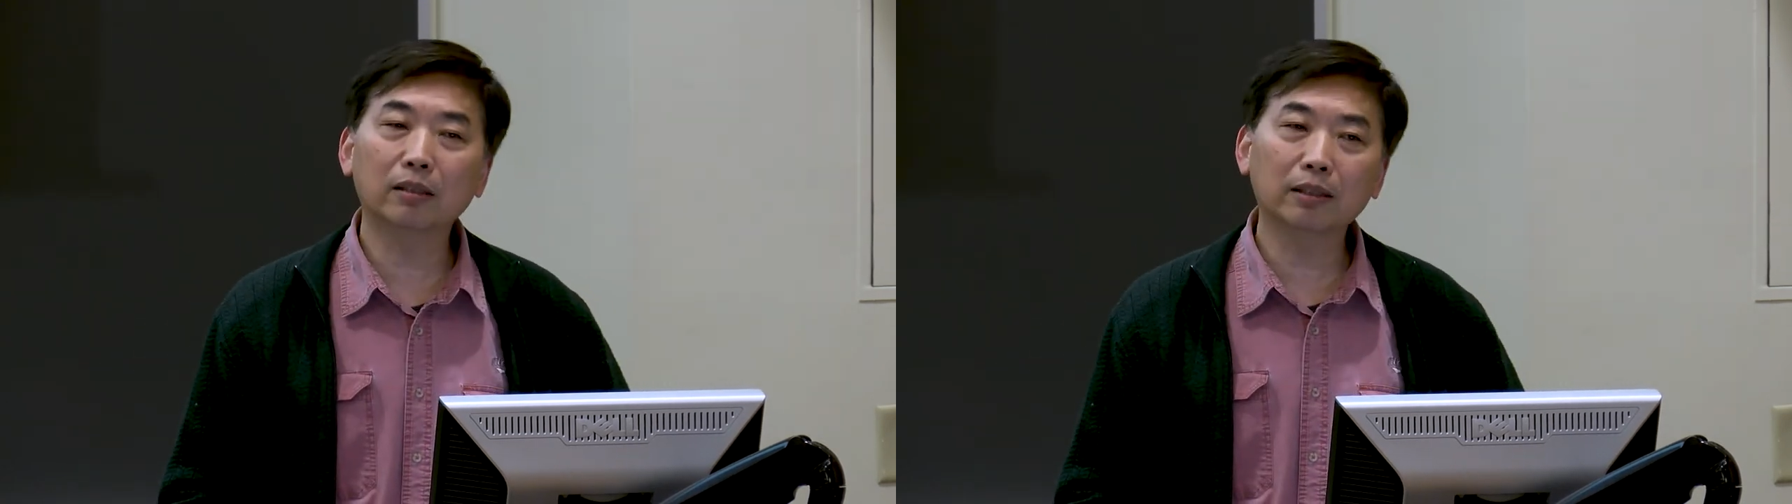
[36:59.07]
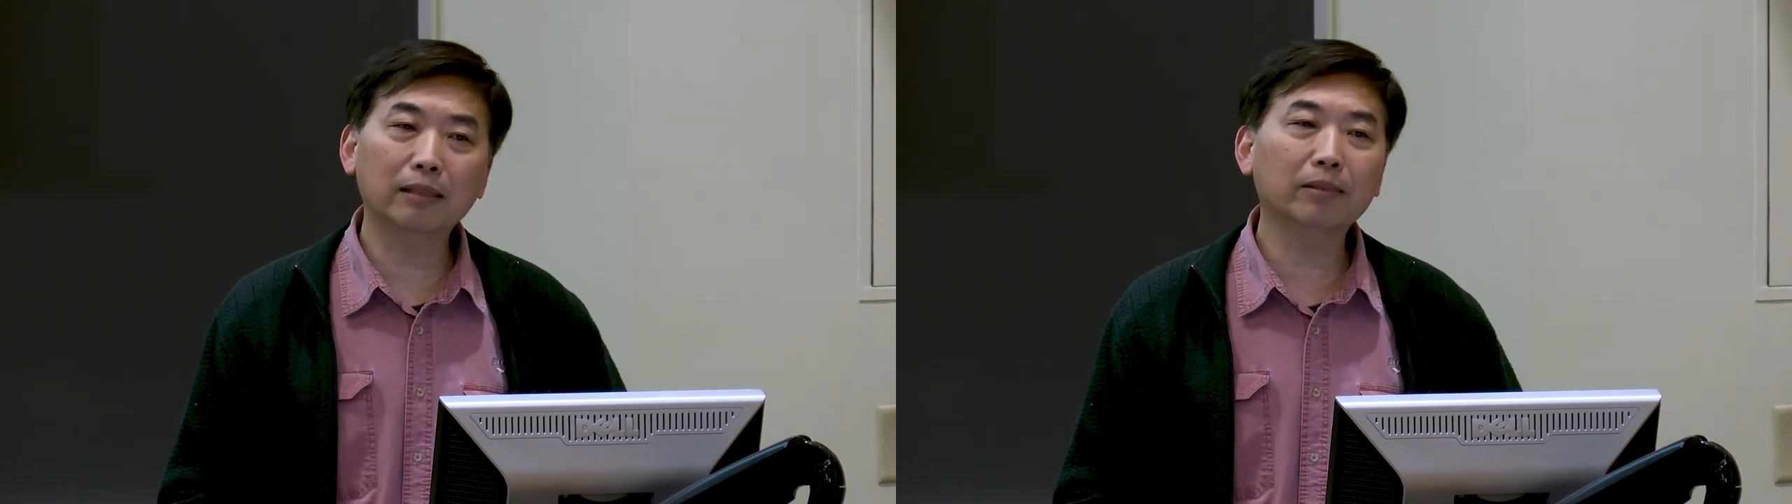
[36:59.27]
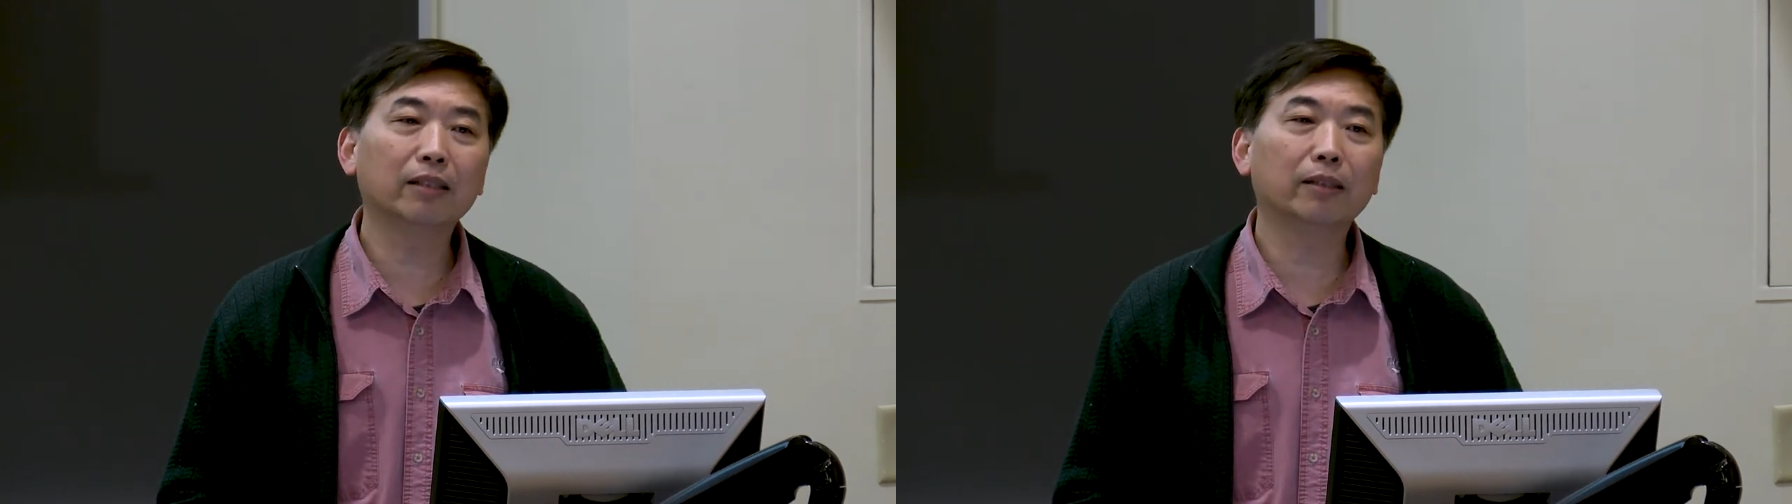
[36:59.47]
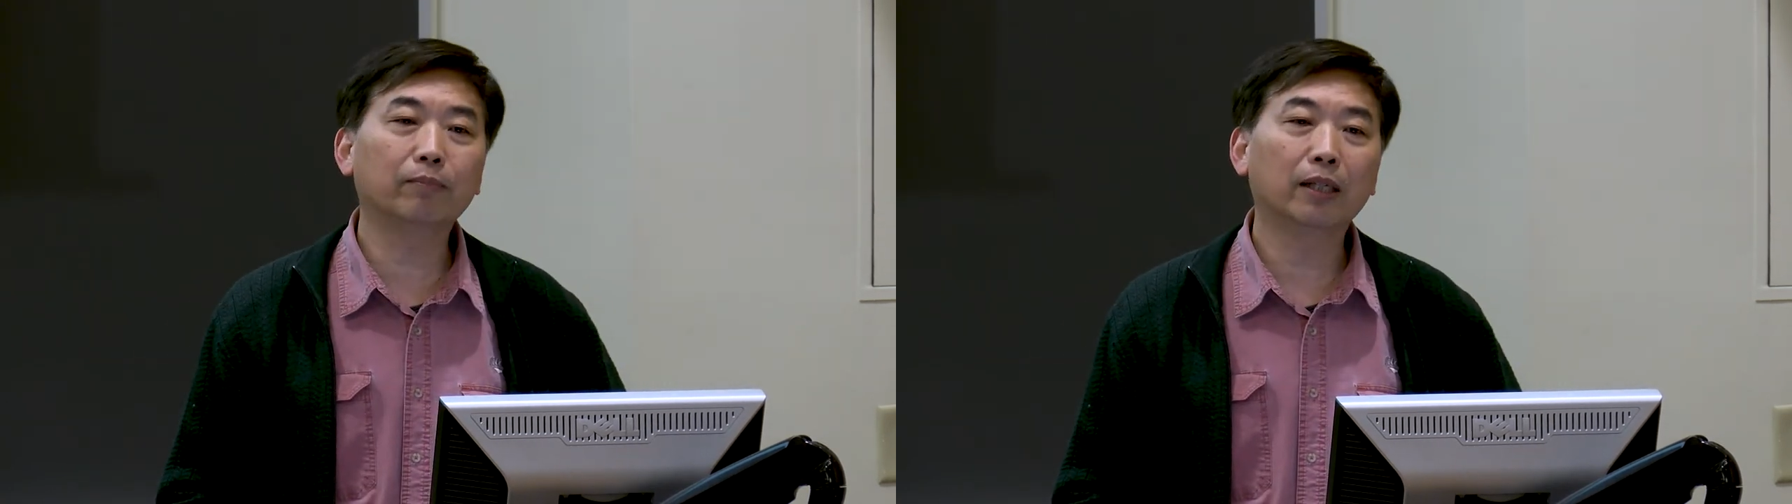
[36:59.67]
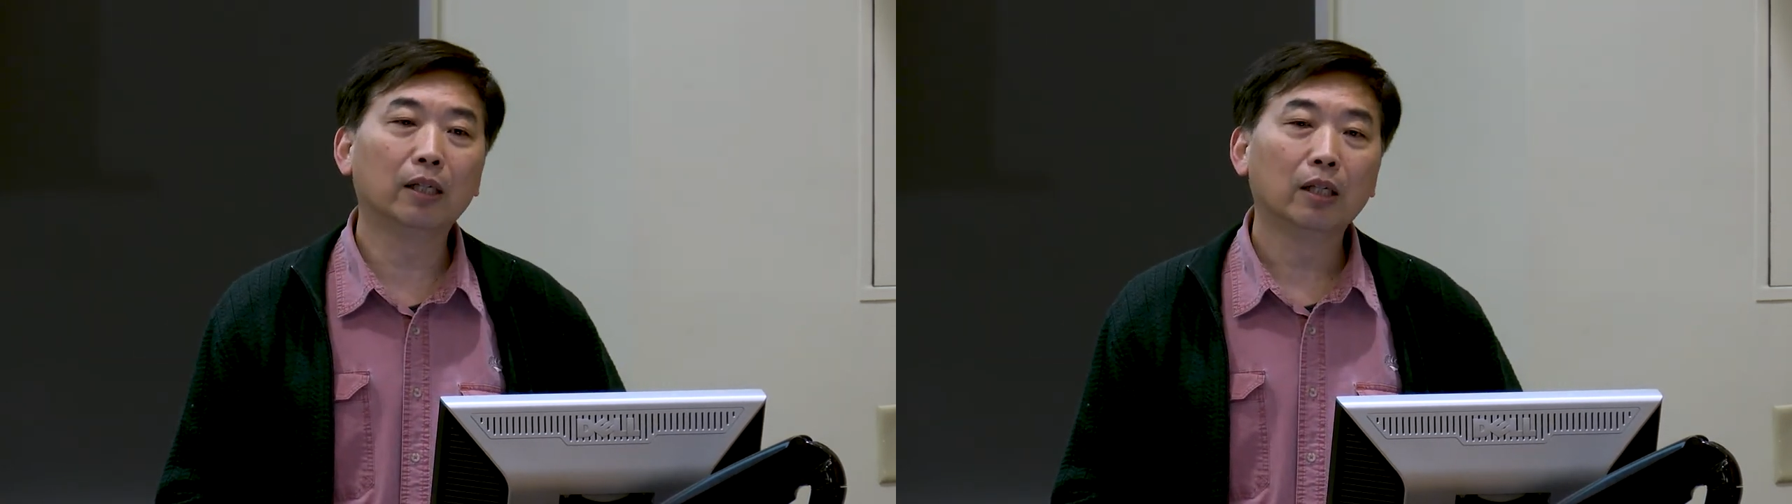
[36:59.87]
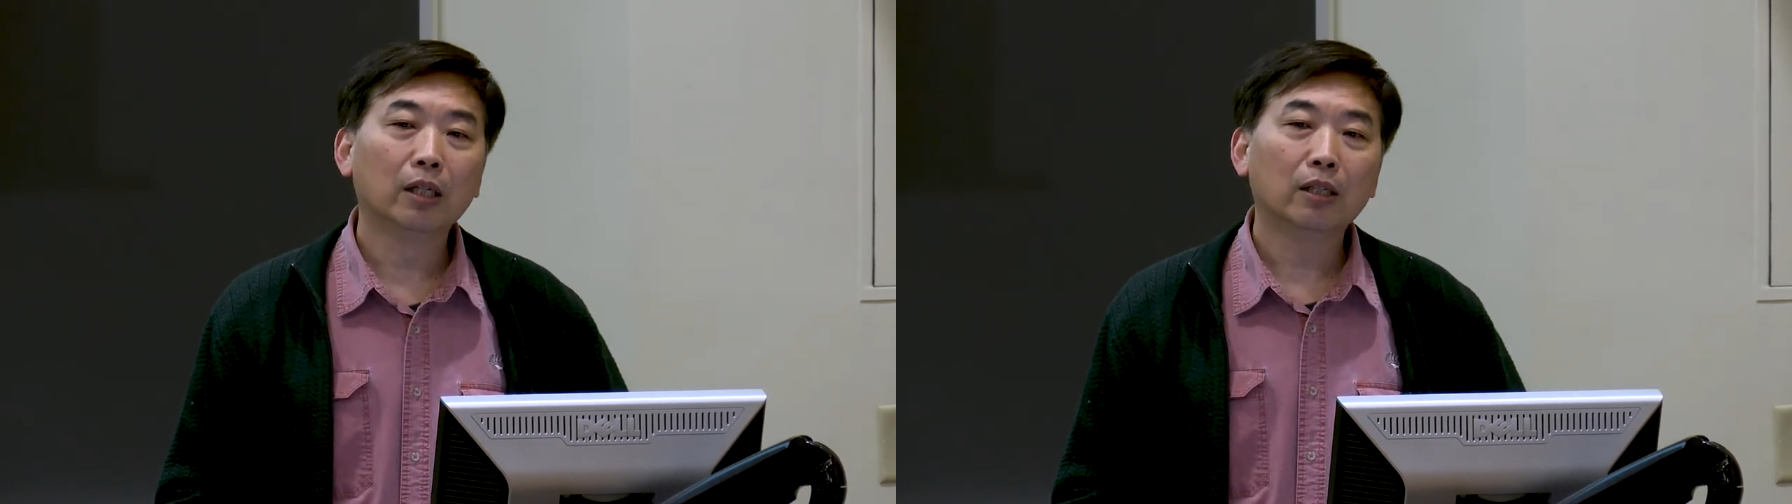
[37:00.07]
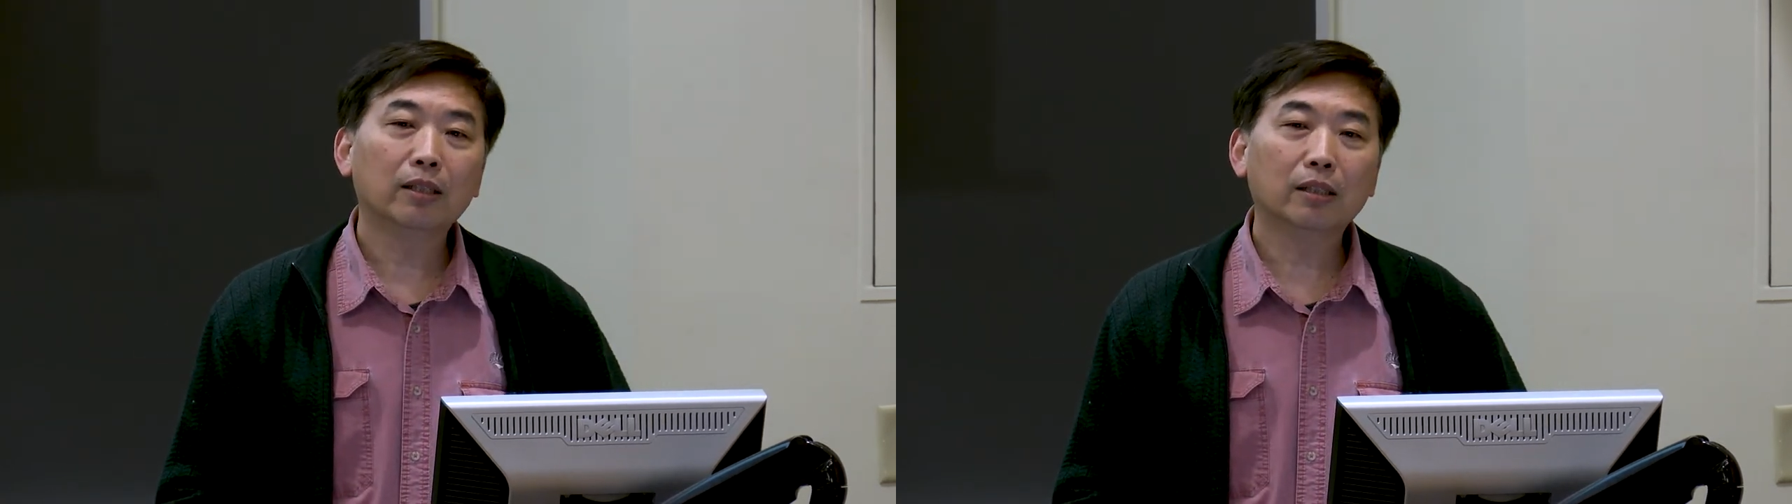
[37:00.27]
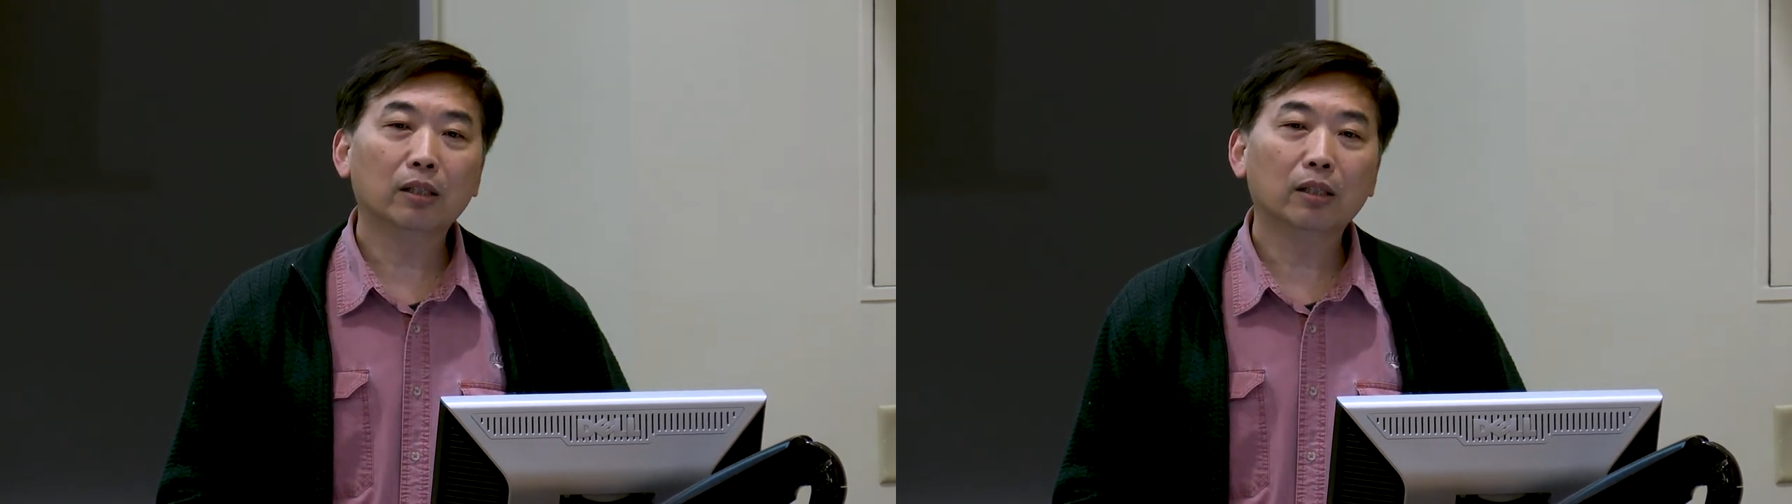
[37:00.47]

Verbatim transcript: some kind of debate. This